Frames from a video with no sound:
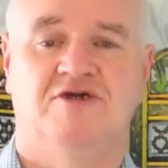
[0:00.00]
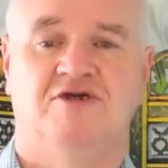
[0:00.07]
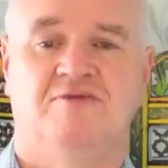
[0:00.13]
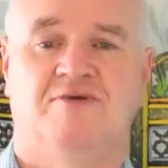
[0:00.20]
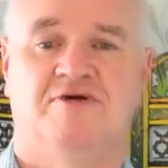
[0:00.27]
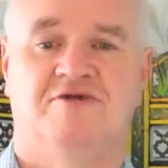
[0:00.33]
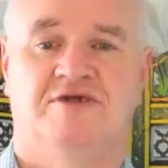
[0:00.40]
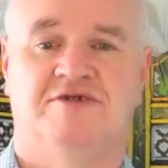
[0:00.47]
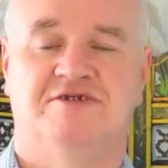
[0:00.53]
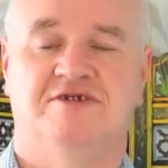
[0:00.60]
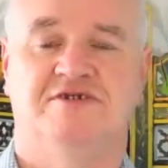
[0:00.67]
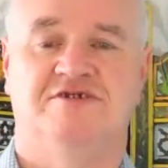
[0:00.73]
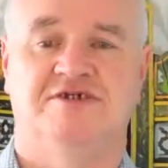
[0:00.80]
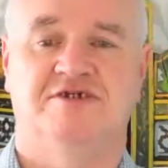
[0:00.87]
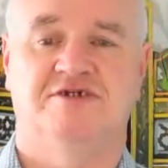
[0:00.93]
you put
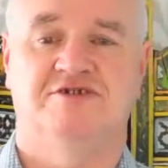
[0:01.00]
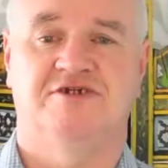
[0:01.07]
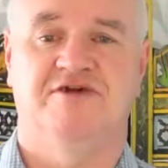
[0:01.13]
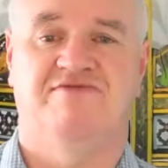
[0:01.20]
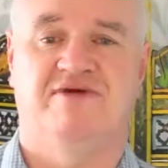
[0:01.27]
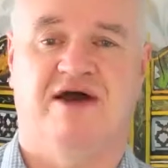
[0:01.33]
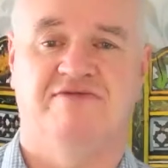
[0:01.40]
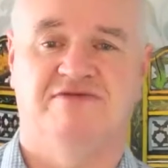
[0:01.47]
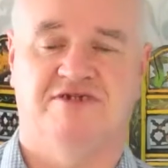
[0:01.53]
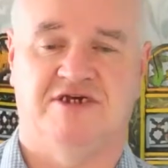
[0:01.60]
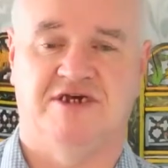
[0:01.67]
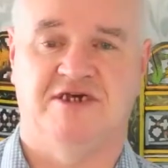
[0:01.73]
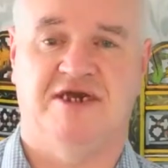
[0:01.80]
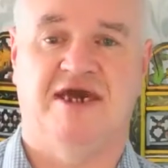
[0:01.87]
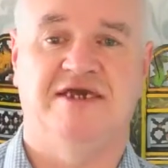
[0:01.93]

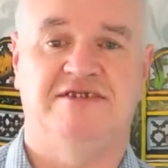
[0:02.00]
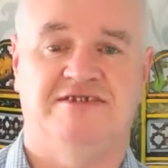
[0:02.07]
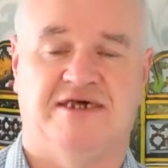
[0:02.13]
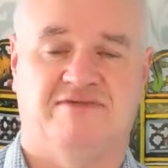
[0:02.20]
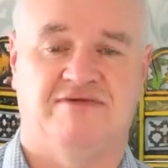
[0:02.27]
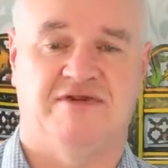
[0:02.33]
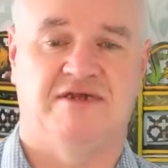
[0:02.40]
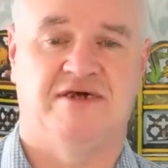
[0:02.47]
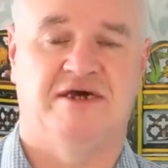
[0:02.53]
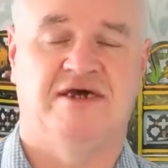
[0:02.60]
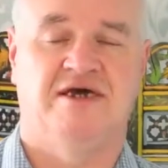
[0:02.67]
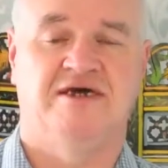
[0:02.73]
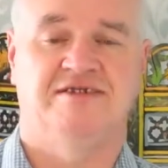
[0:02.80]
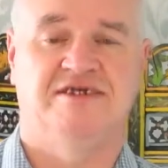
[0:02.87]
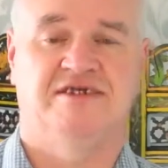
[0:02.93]
00353 87
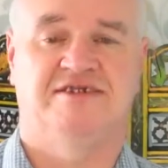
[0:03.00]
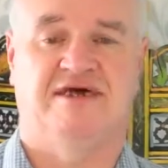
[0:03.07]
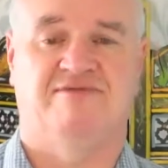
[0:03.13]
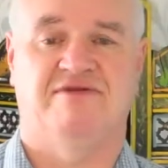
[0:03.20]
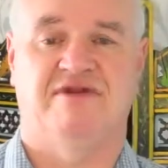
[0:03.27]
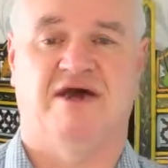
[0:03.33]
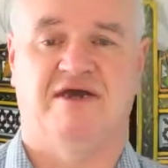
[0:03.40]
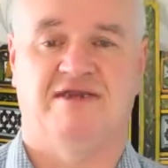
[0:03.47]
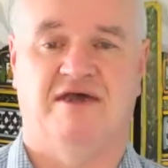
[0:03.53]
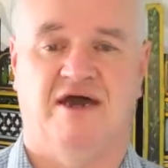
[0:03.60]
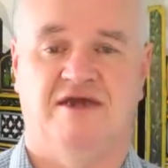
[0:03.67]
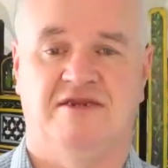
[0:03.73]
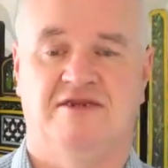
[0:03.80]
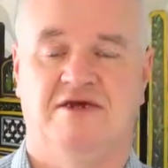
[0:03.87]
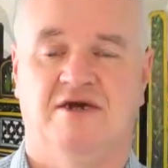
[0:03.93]

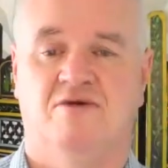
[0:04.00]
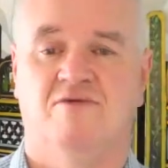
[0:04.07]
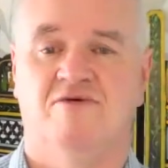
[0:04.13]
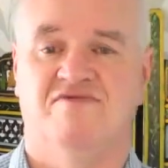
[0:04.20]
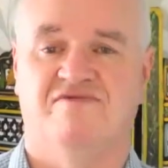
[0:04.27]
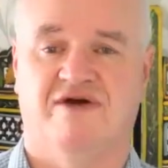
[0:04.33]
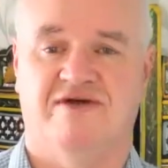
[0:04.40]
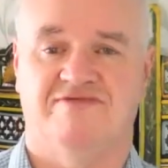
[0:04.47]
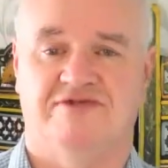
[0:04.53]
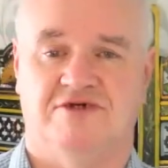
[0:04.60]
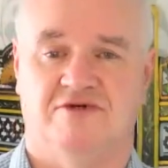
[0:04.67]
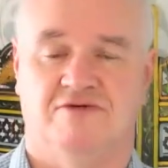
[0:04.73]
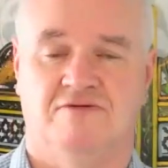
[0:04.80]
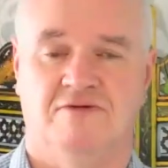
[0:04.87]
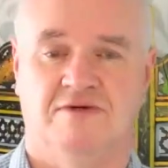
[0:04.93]
6799
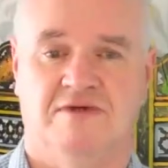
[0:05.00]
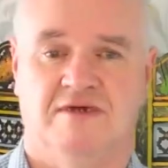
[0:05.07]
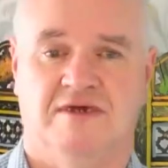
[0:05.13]
152.